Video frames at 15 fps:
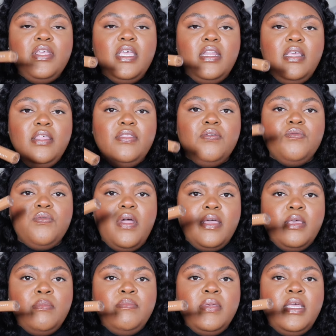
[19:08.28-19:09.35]
getting the
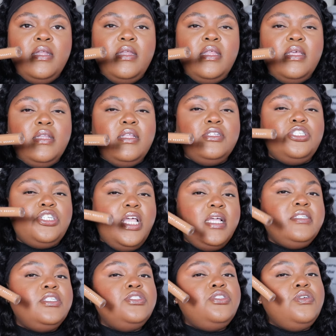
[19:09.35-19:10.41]
recommended
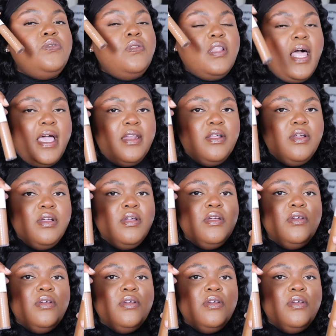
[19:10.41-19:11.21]
shade to 2 lighter